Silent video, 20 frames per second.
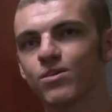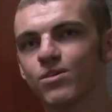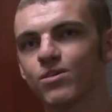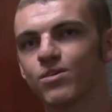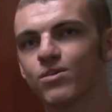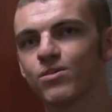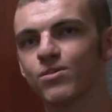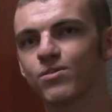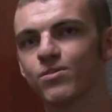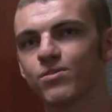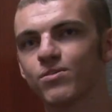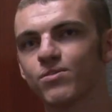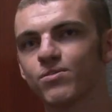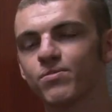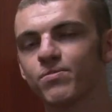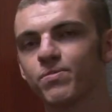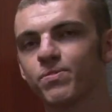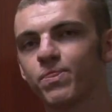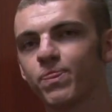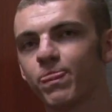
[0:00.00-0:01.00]

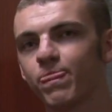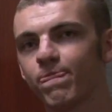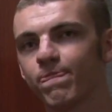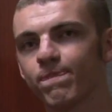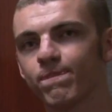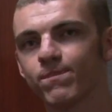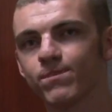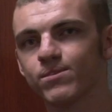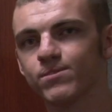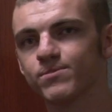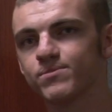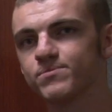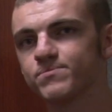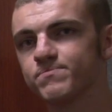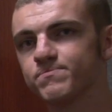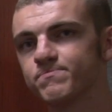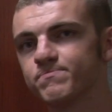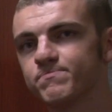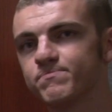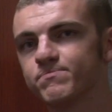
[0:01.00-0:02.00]

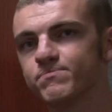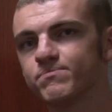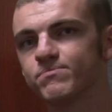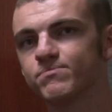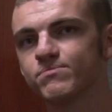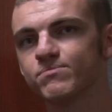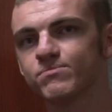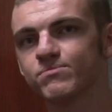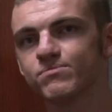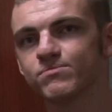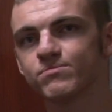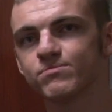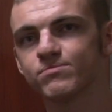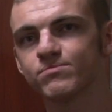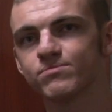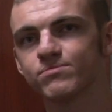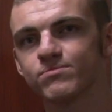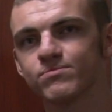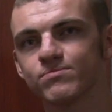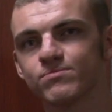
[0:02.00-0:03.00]

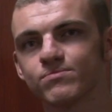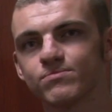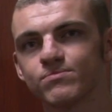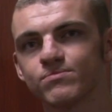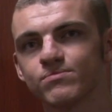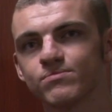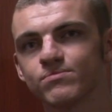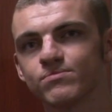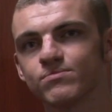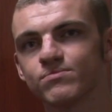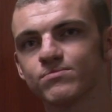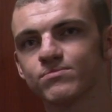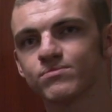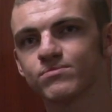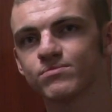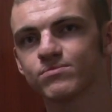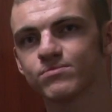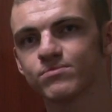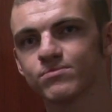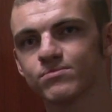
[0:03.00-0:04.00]

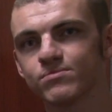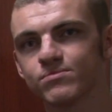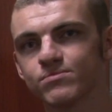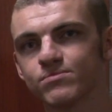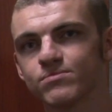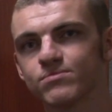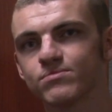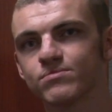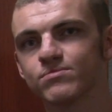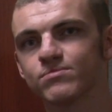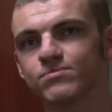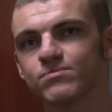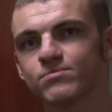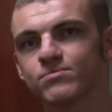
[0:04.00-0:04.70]
[no speech]